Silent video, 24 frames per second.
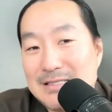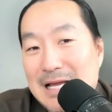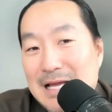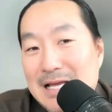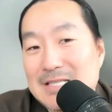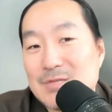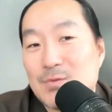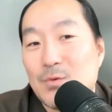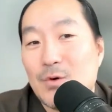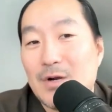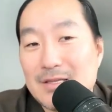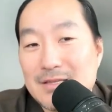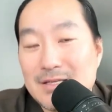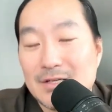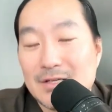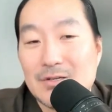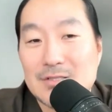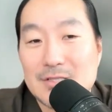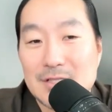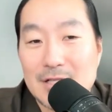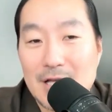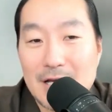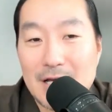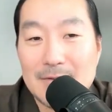That's where I think
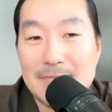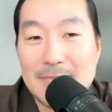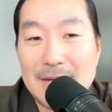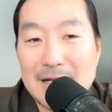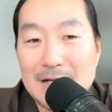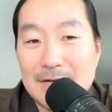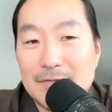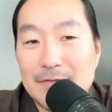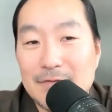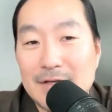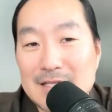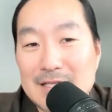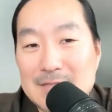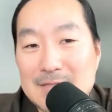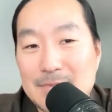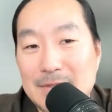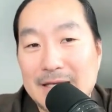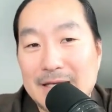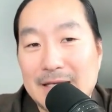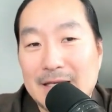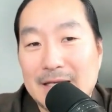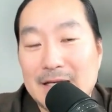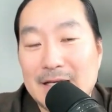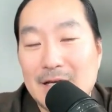there's a lot of benefits. But
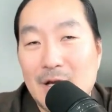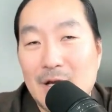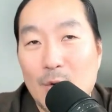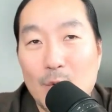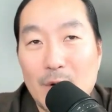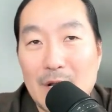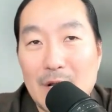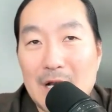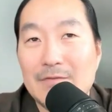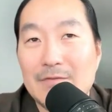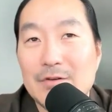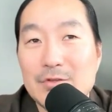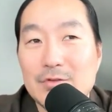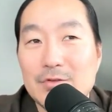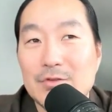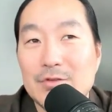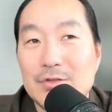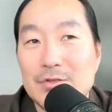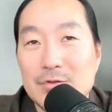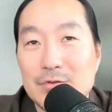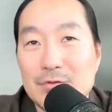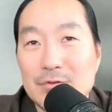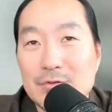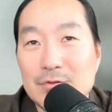like whatever you
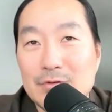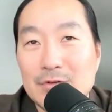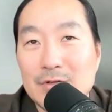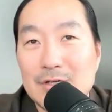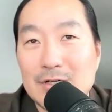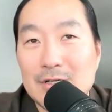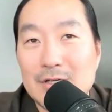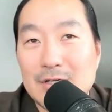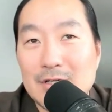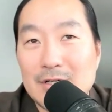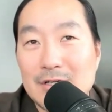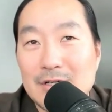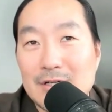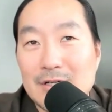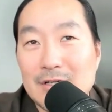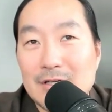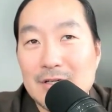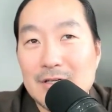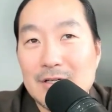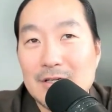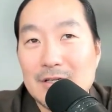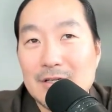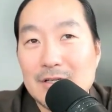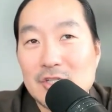do,
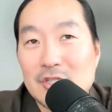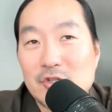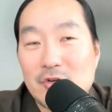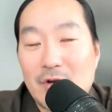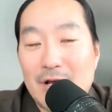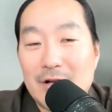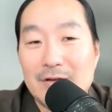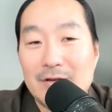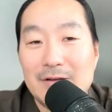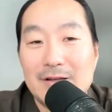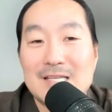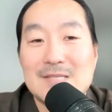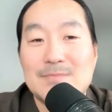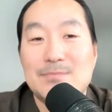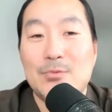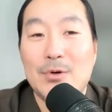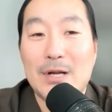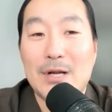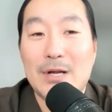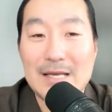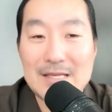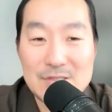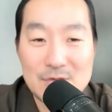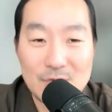try to
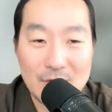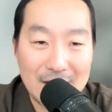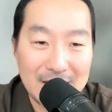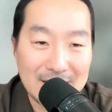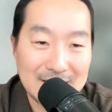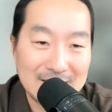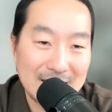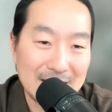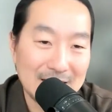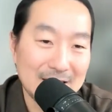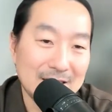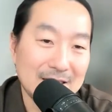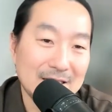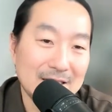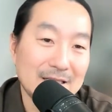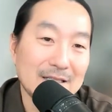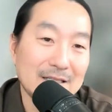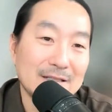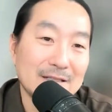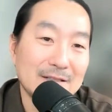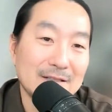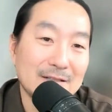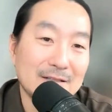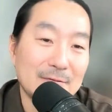express your
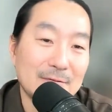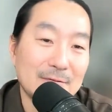identity.